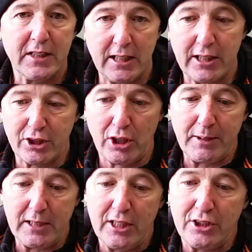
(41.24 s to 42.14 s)
clear
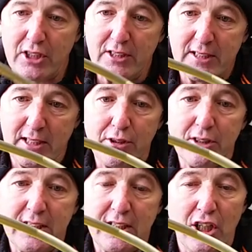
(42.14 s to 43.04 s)
tubing is you can see
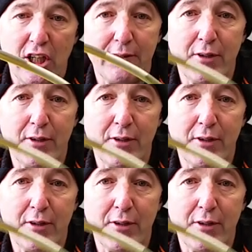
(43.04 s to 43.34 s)
the oil.